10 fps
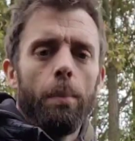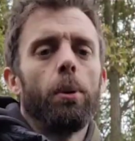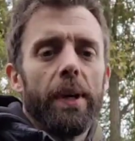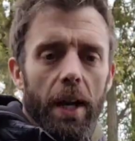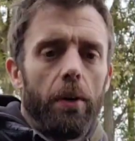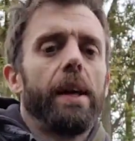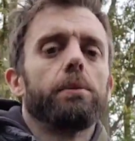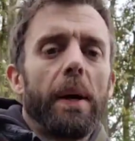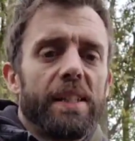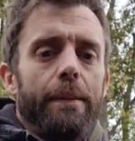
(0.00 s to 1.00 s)
put my kit on it, it
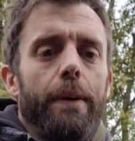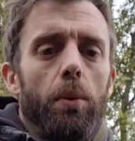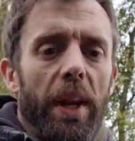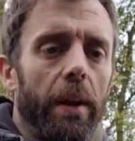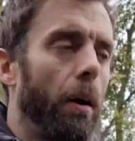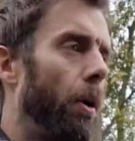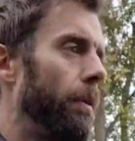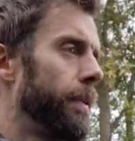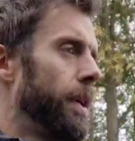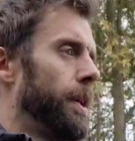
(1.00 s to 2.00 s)
was basically folding in
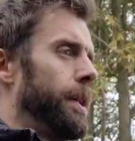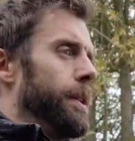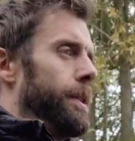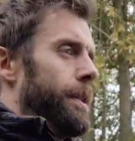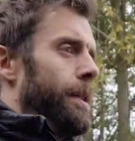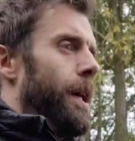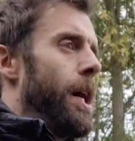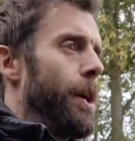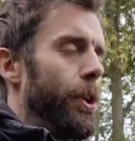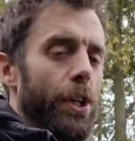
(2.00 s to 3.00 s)
half.
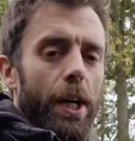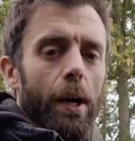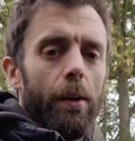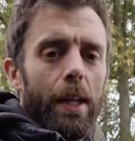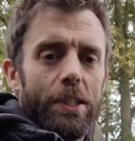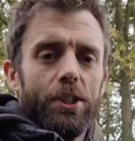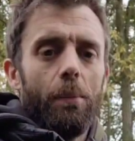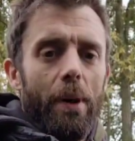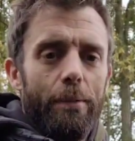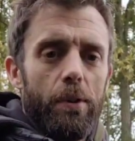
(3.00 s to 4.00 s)
And last
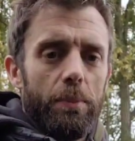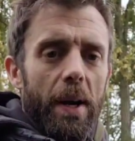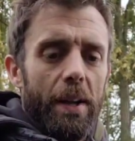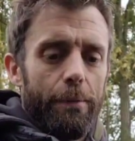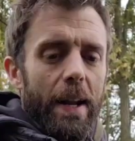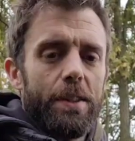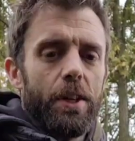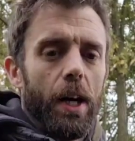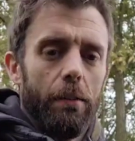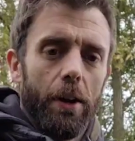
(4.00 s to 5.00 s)
time I went frisbee I had a flat
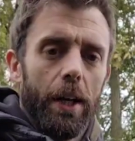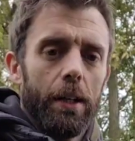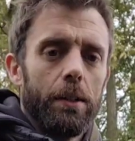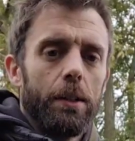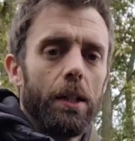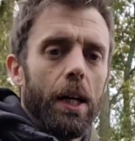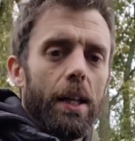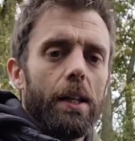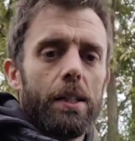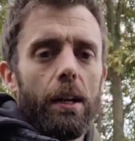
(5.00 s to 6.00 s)
tyre on it.
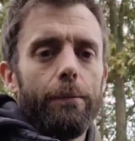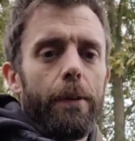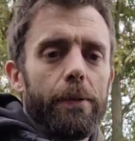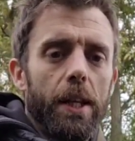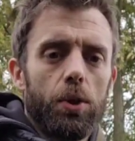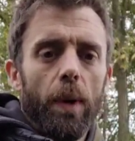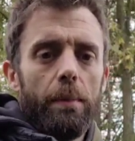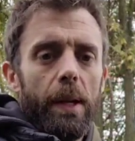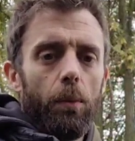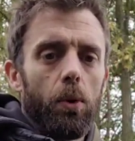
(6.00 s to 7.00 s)
It's like a 15-20
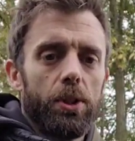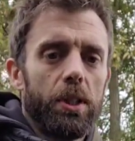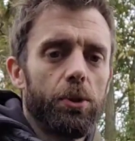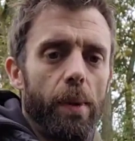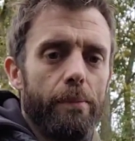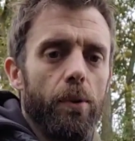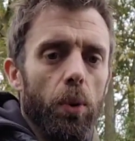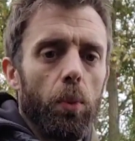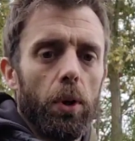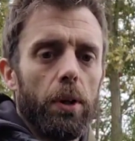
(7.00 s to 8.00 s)
minute walk till you swim through
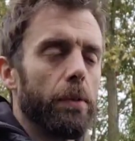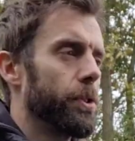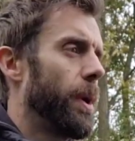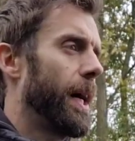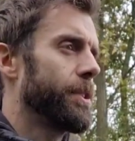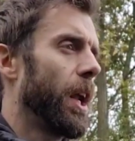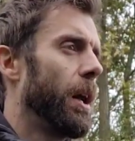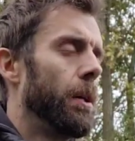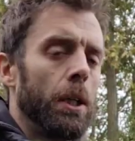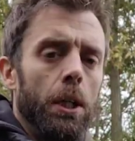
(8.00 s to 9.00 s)
the woodlands, so I had to
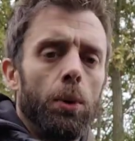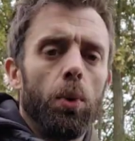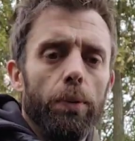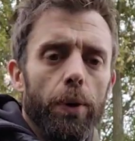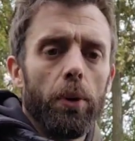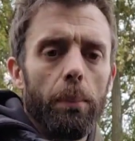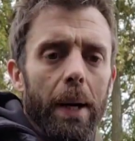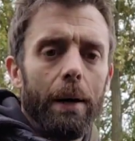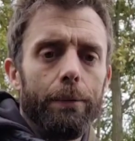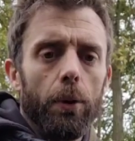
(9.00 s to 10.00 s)
like walk forward and
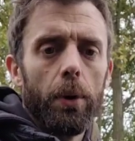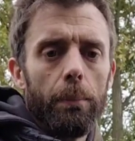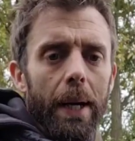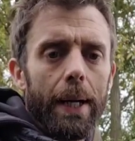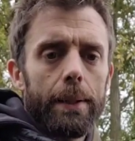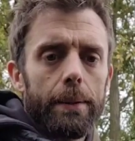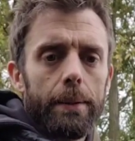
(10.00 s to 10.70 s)
back,